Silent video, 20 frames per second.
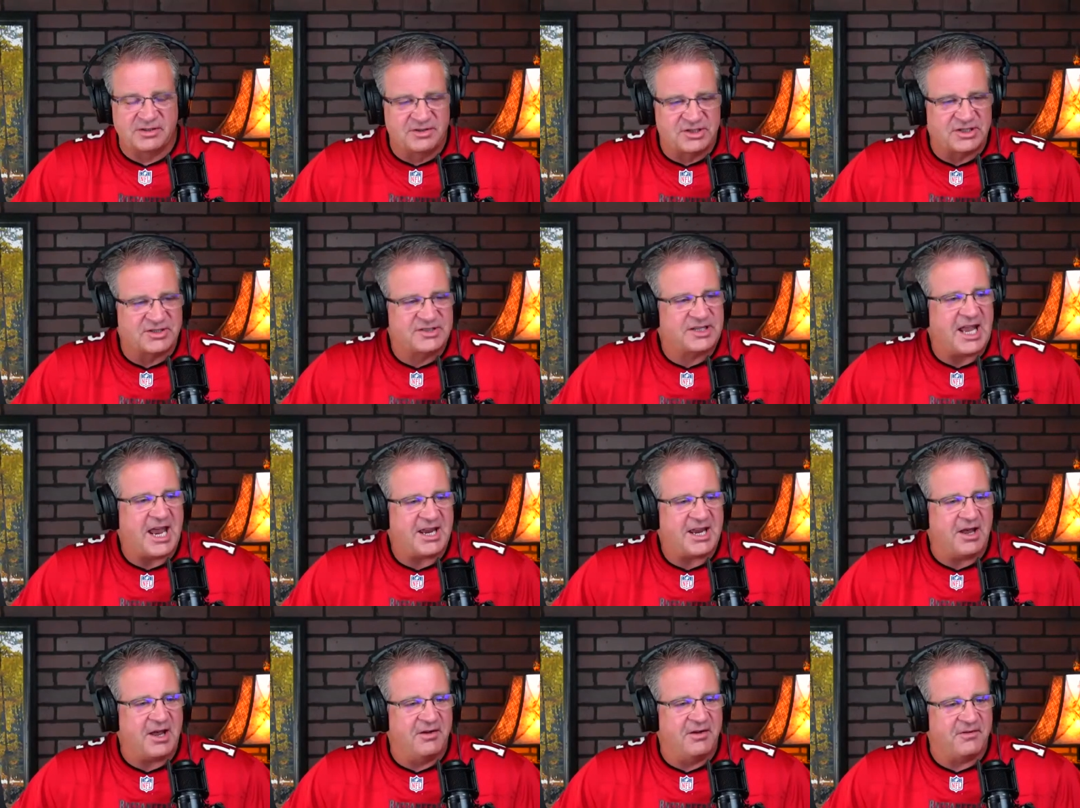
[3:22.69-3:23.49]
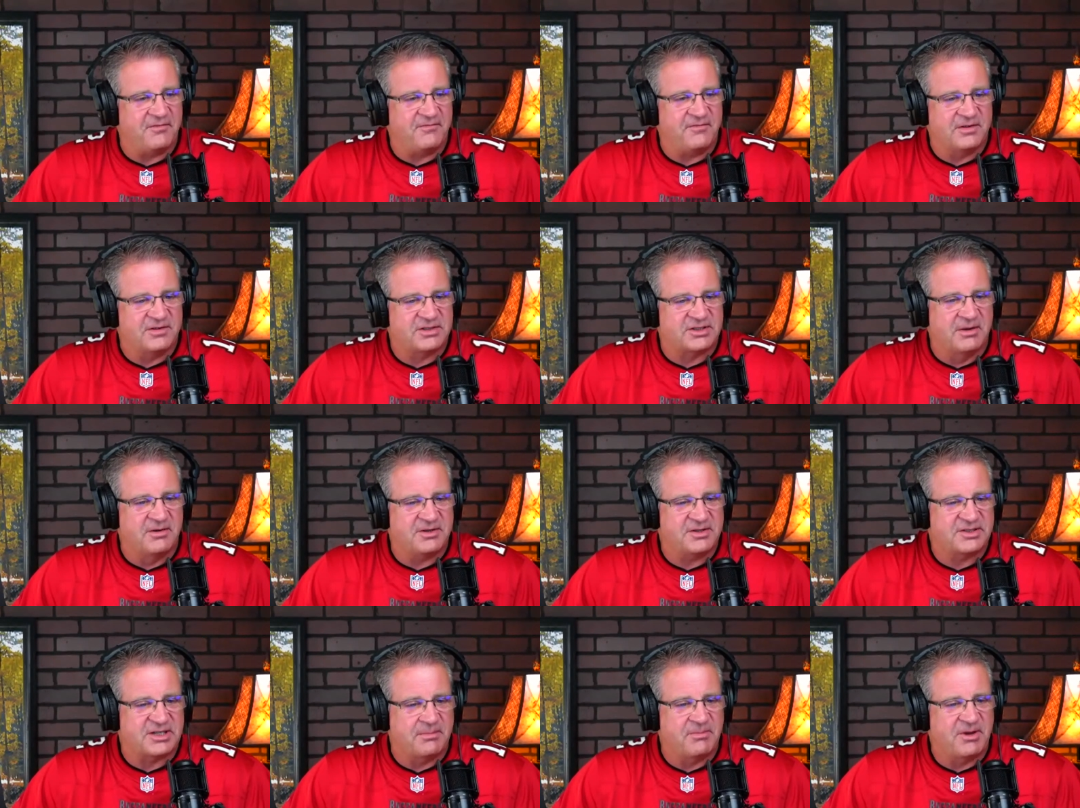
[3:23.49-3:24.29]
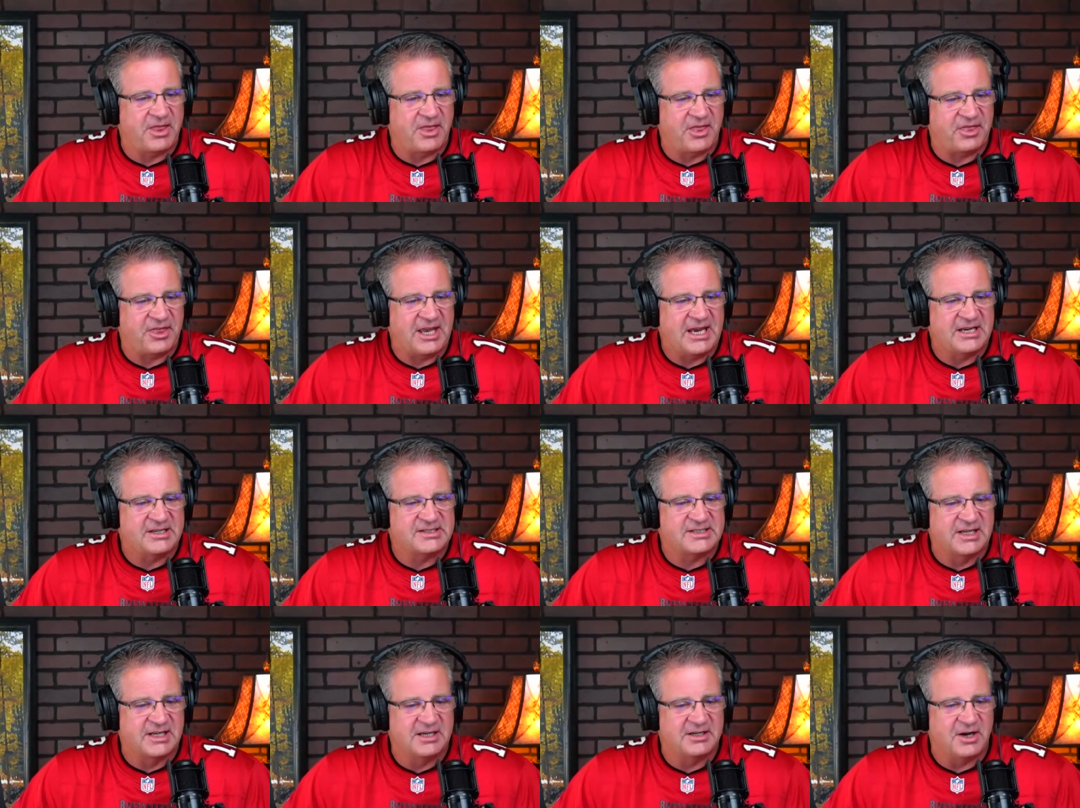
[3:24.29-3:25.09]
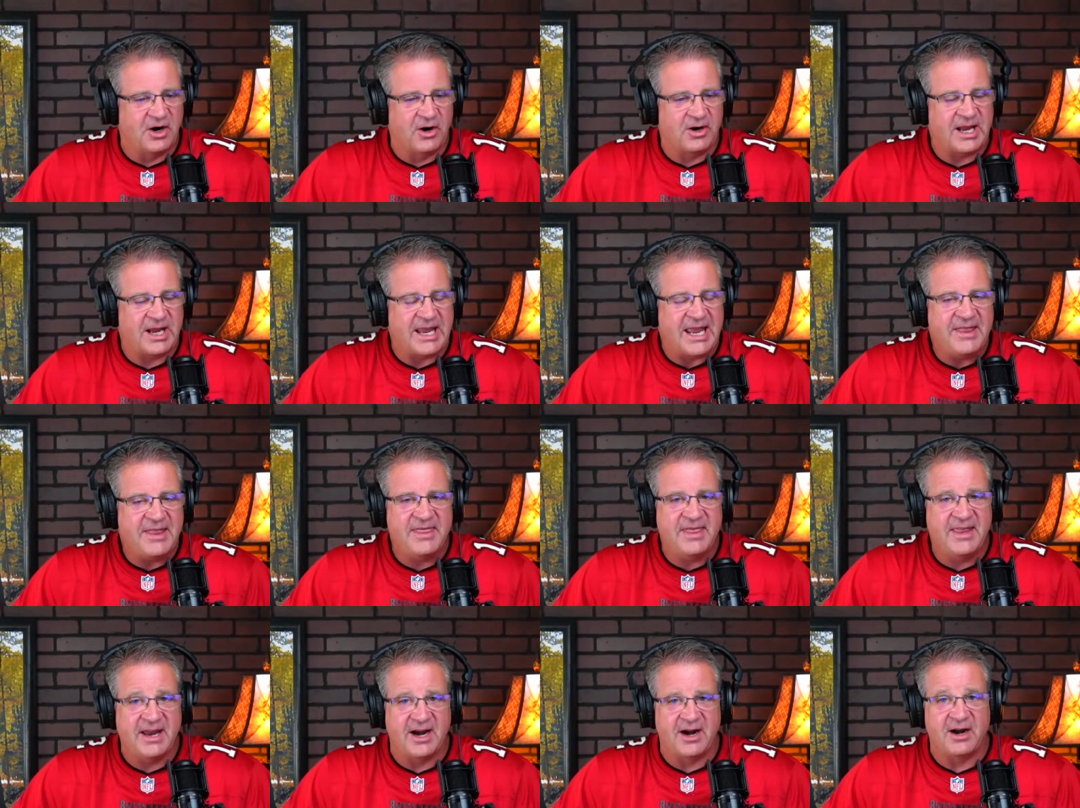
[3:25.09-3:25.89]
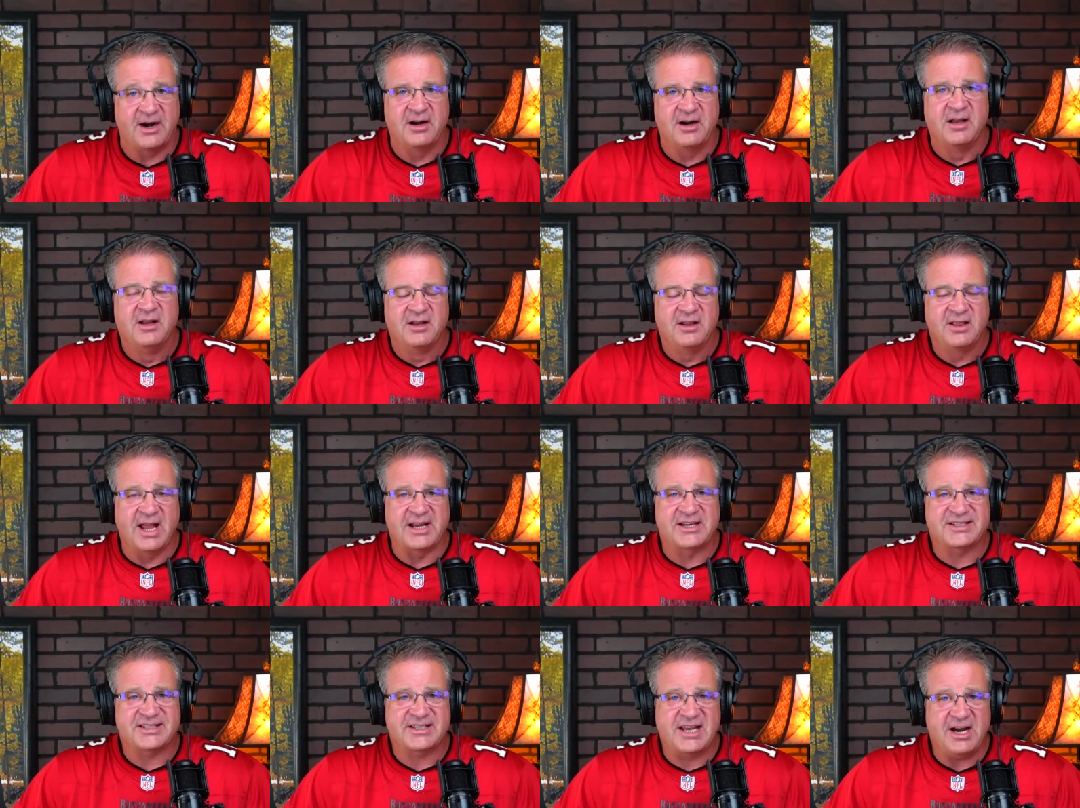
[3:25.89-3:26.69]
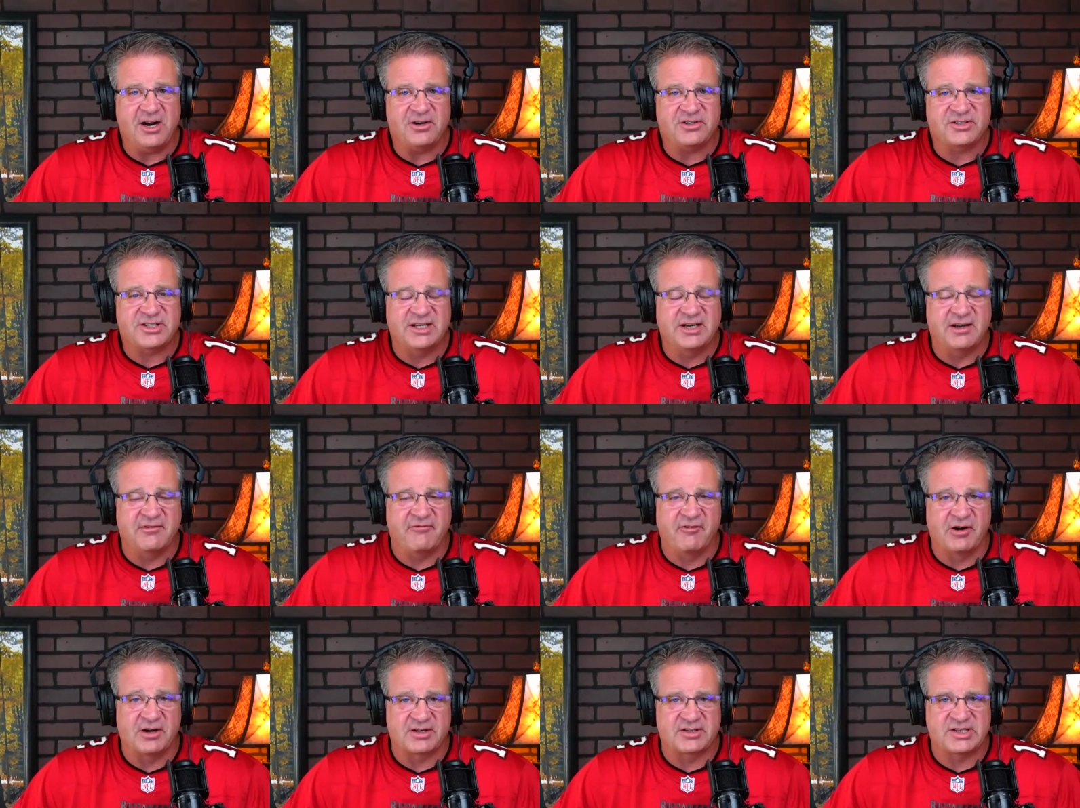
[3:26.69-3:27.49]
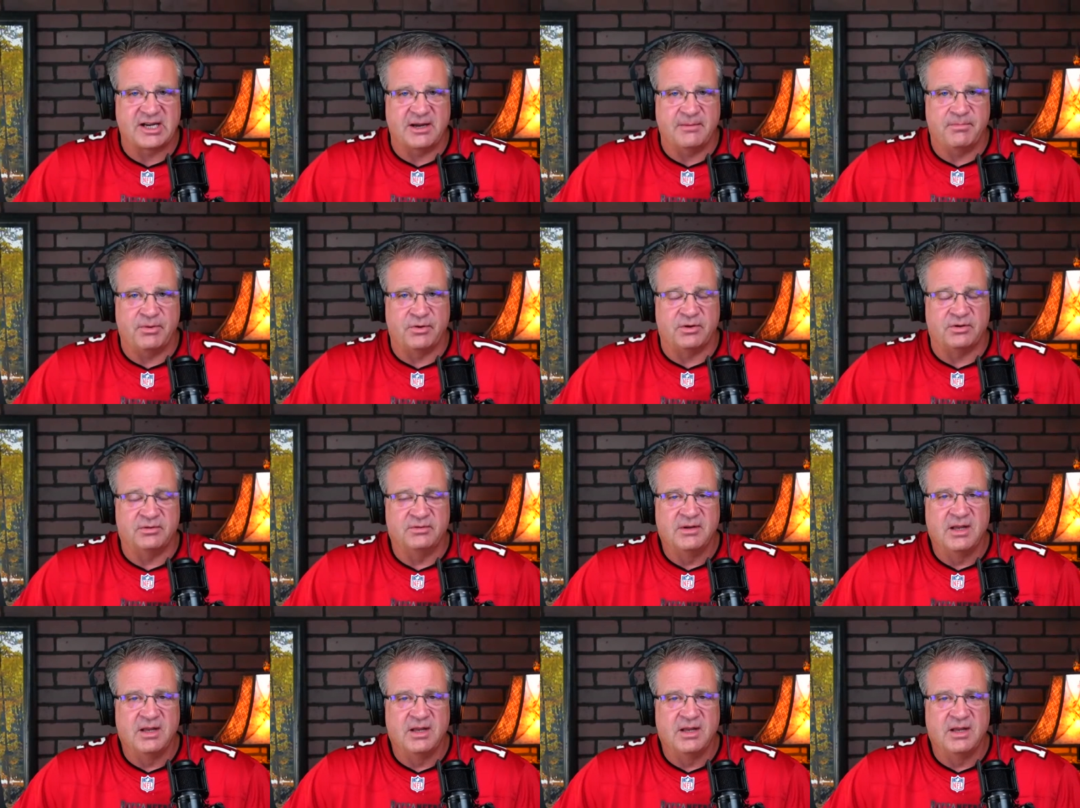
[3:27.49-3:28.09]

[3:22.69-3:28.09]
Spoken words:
Just take some of the things that are in there, like scarcity, for example.